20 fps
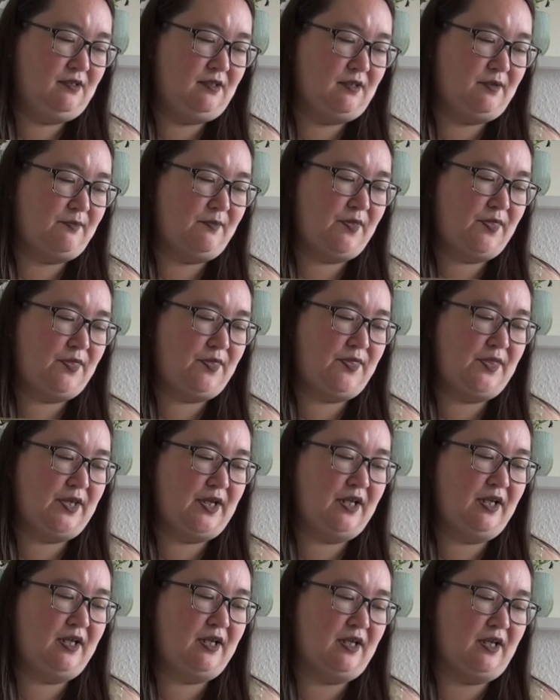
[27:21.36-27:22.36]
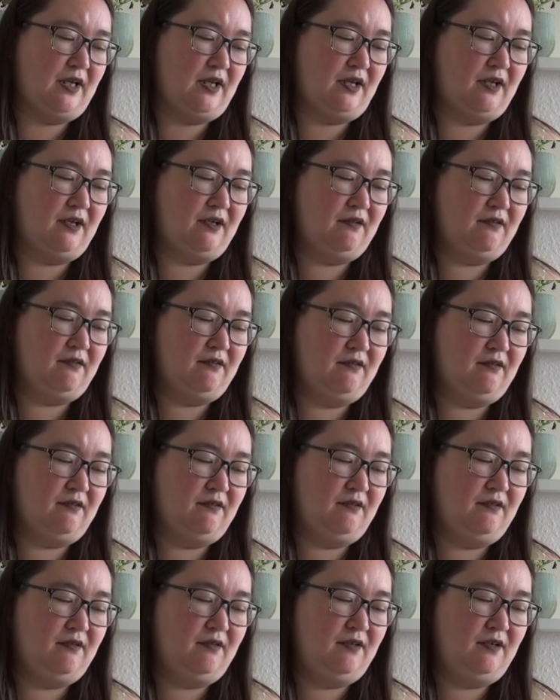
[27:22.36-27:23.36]
I'm thinking
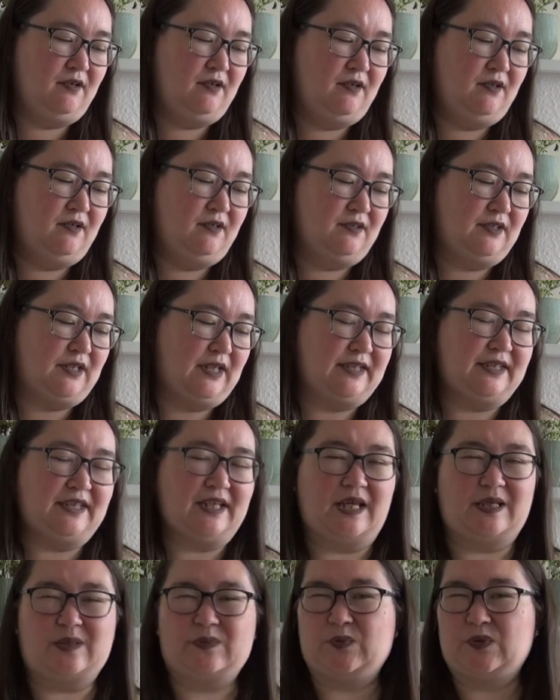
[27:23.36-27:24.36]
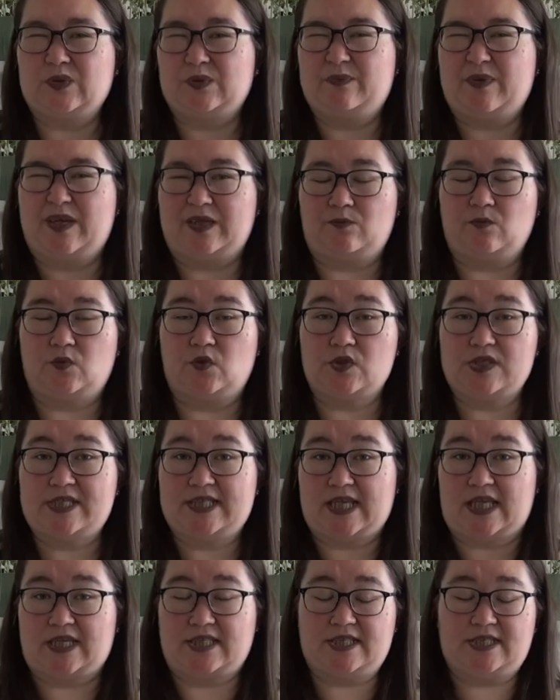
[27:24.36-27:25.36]
that that will make more
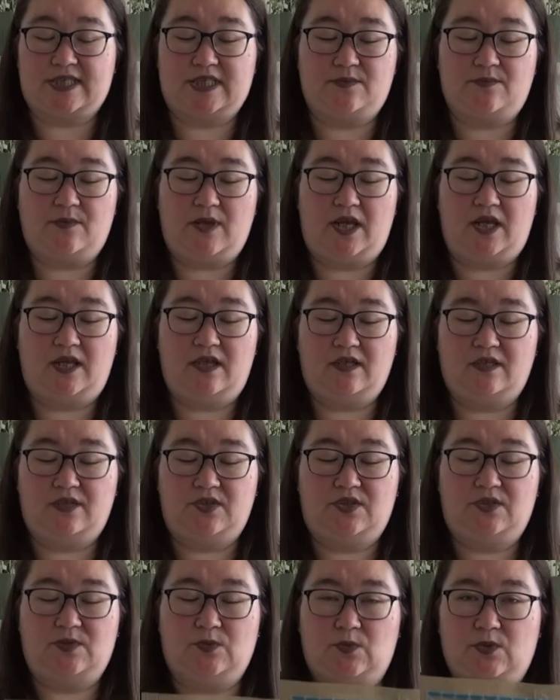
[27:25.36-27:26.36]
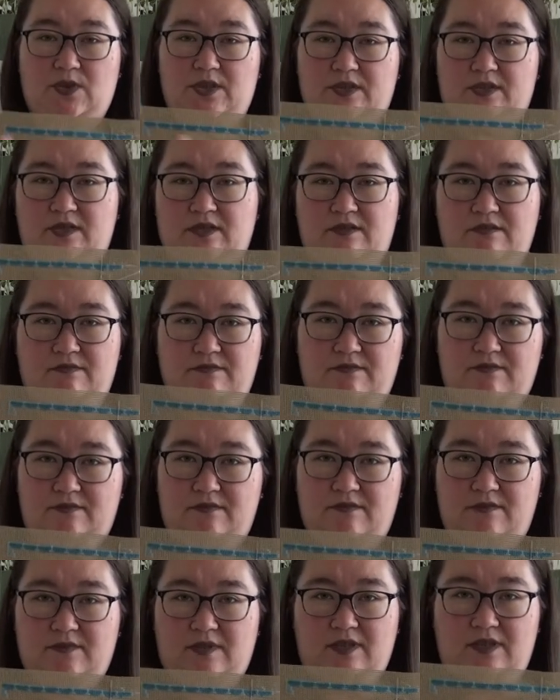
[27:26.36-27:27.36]
sense to me to work
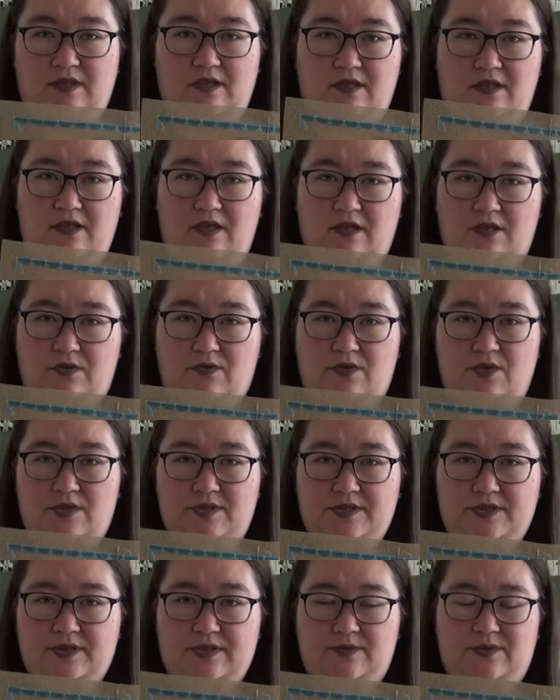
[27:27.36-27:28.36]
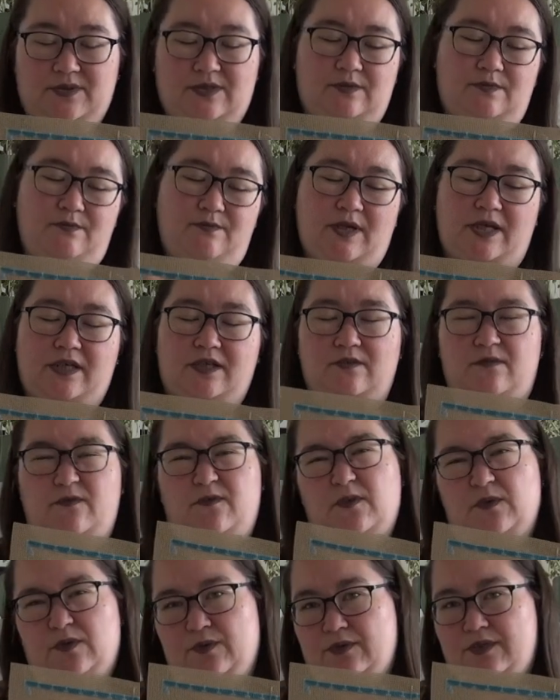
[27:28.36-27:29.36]
across or back and
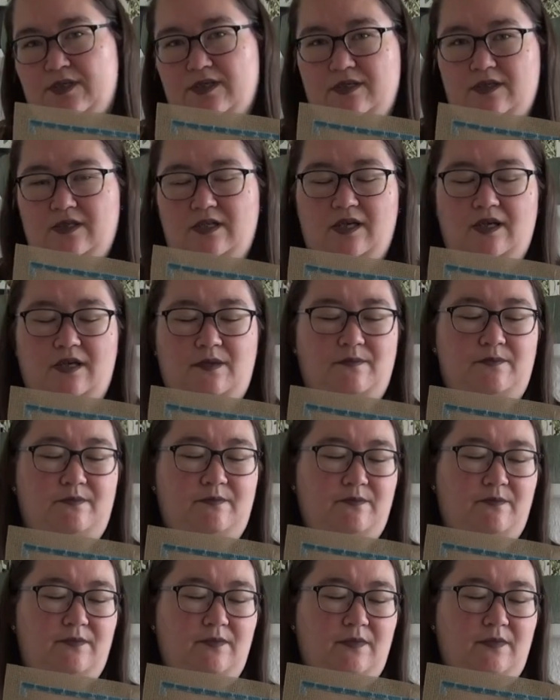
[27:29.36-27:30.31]
forth um,